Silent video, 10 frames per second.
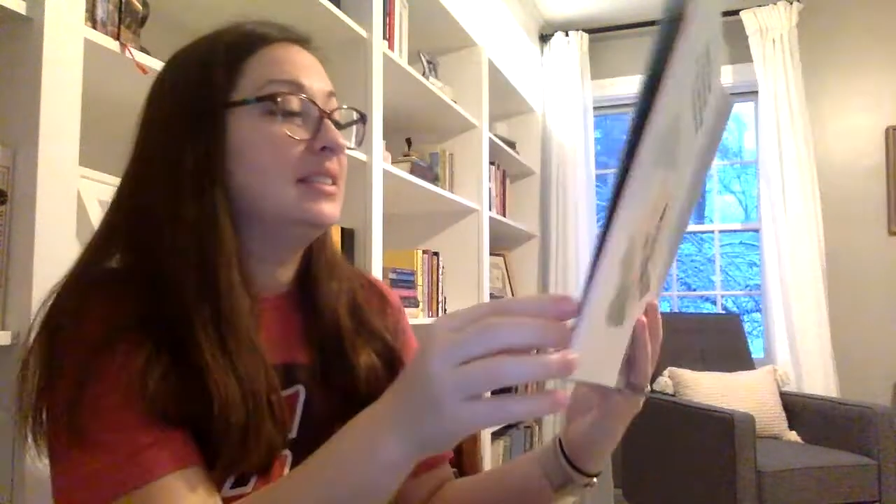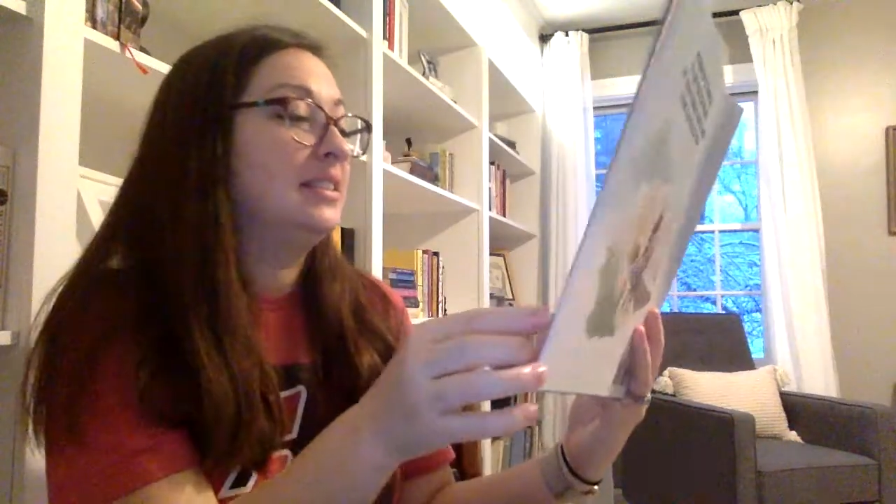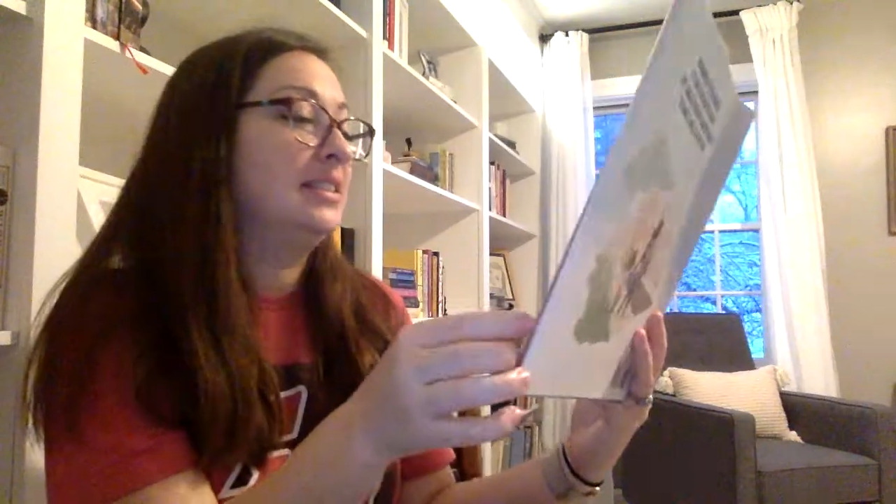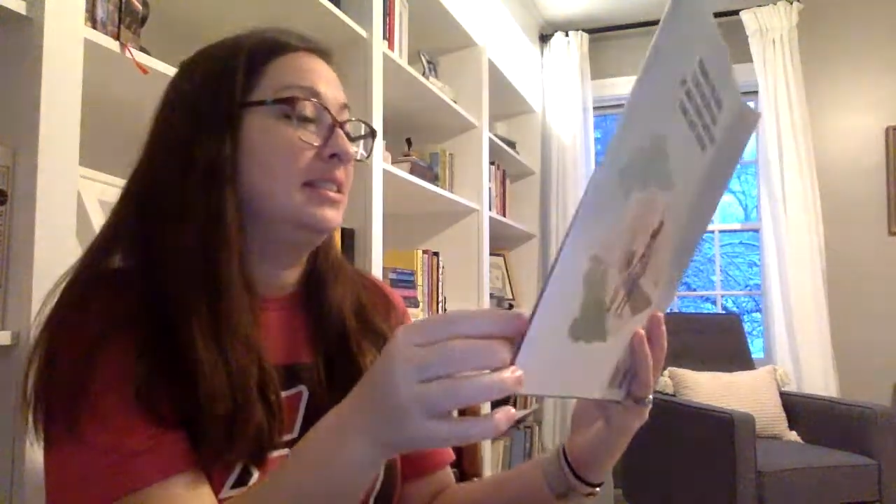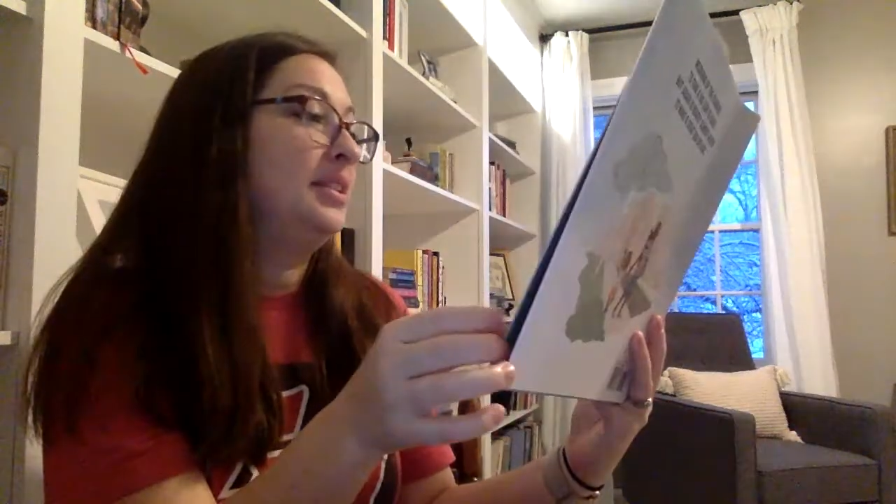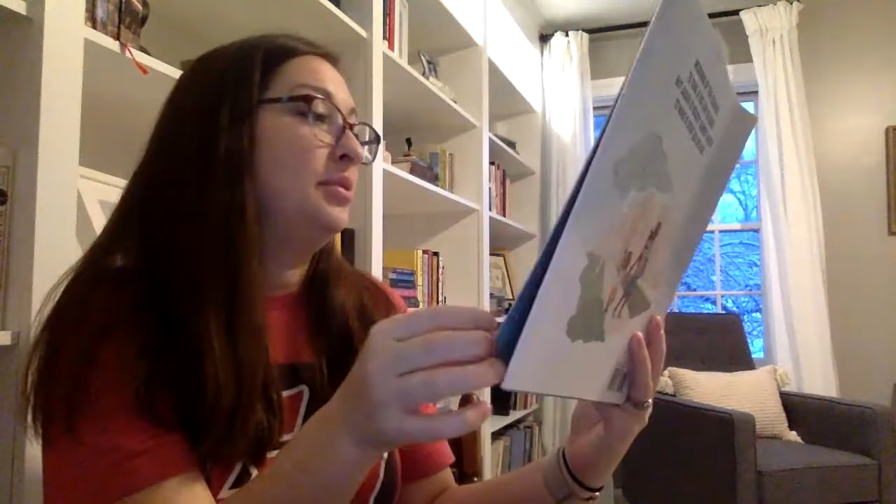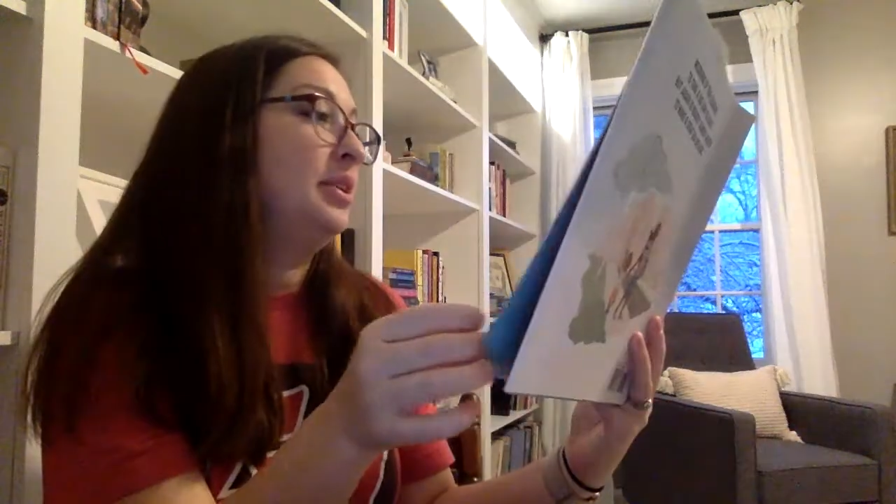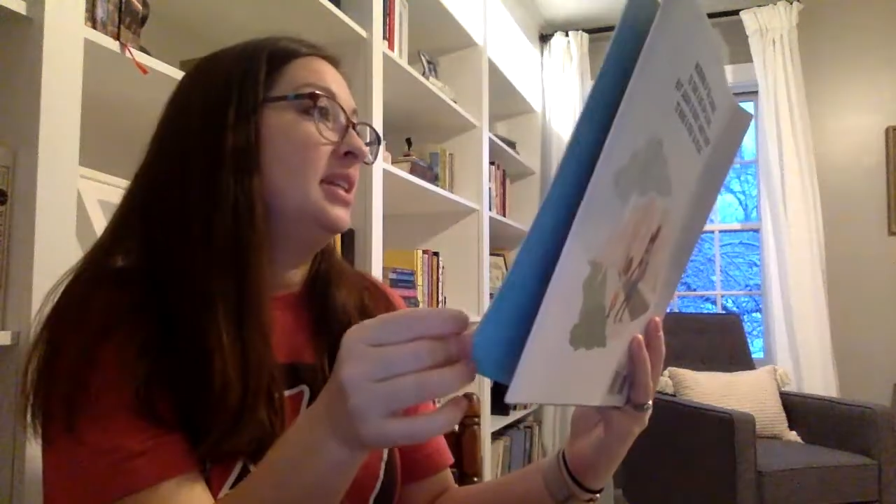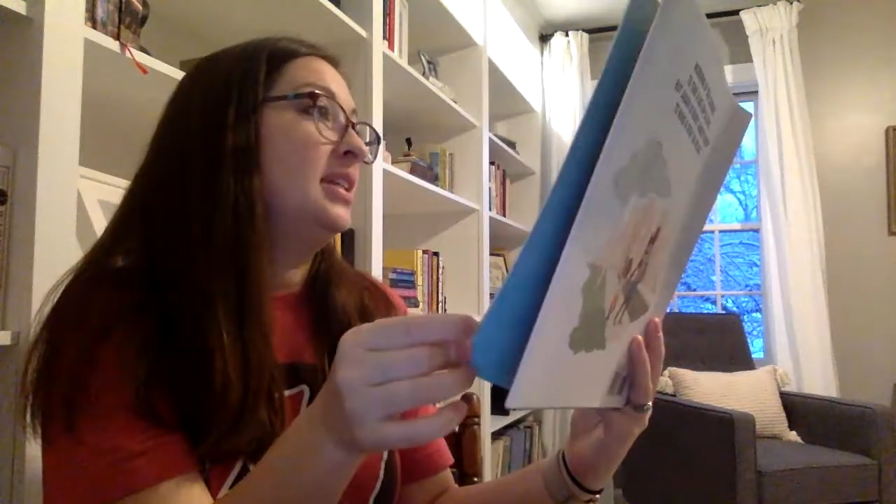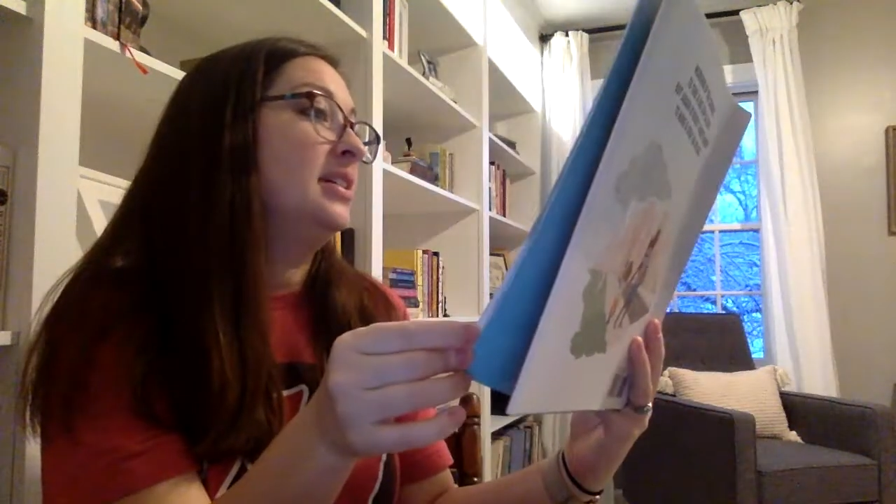Let's see what
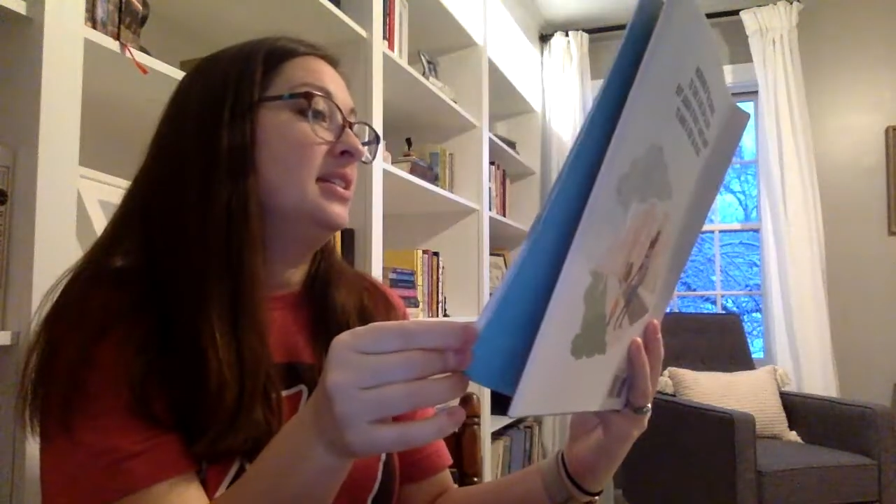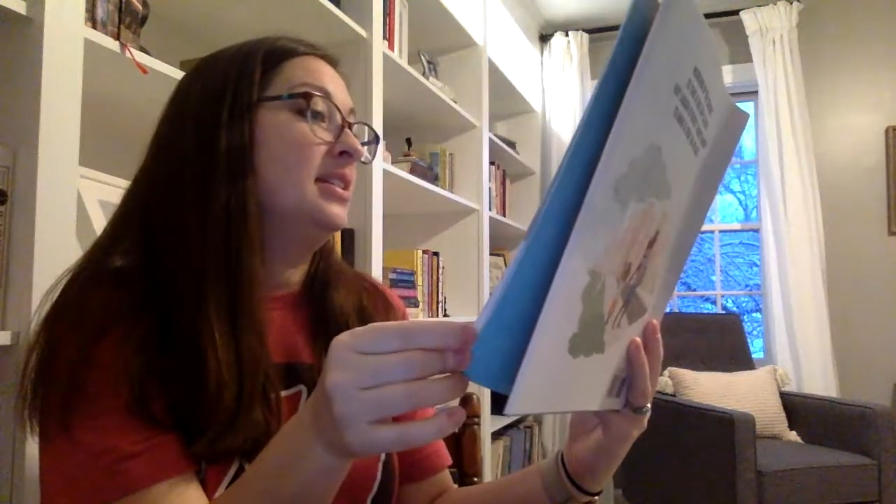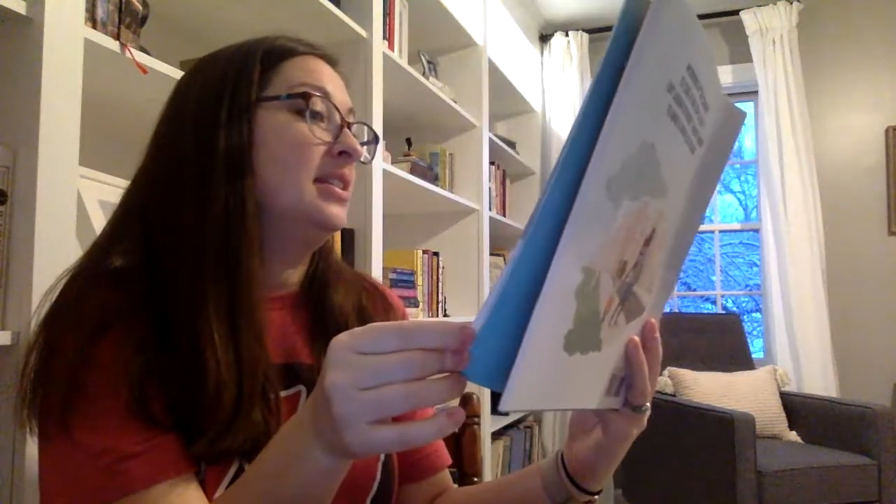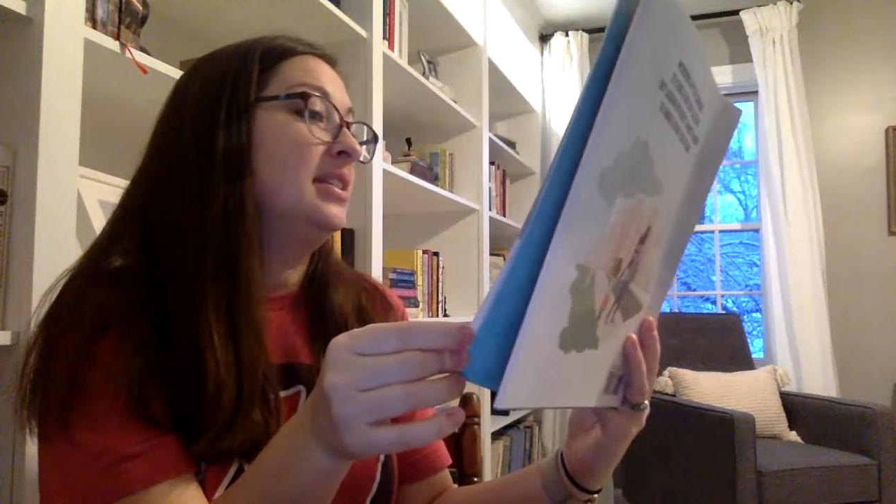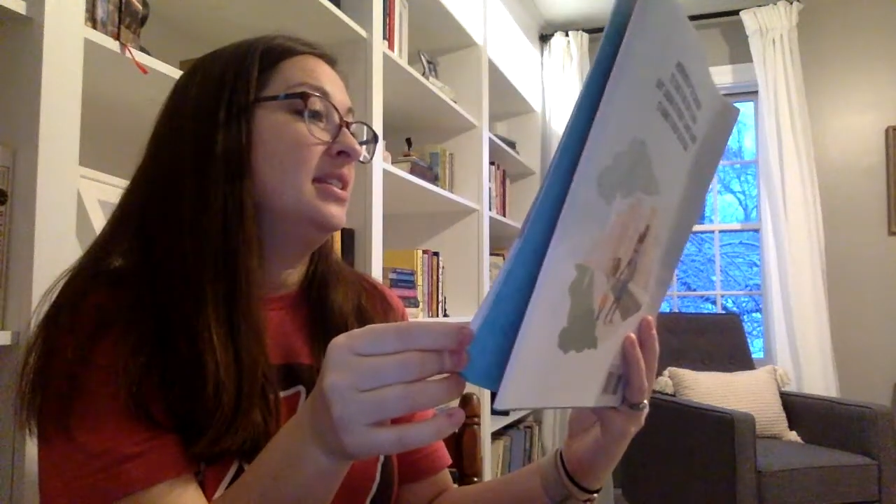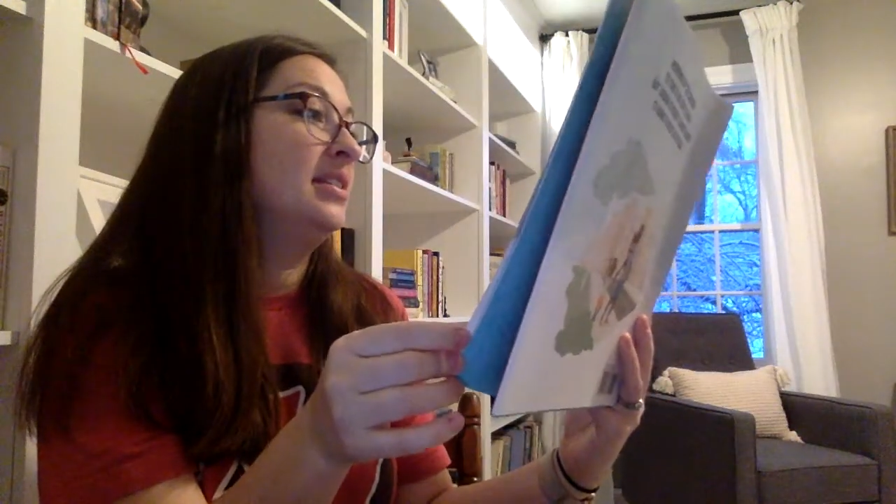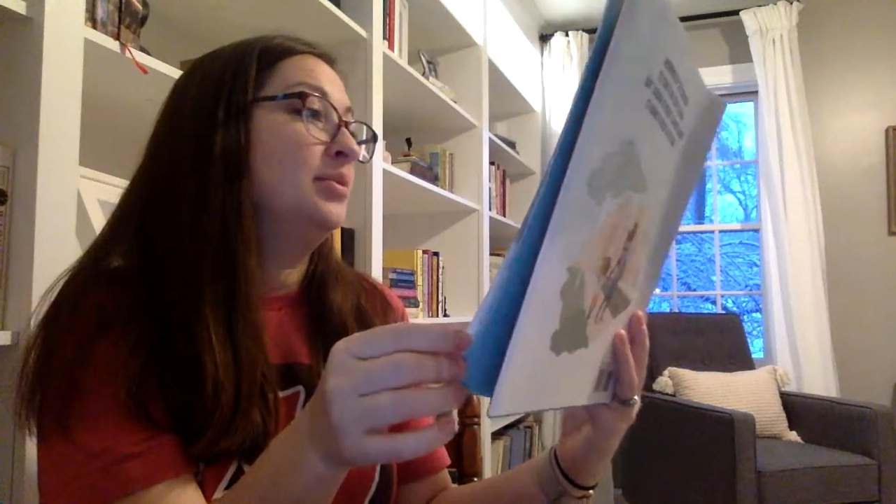he does.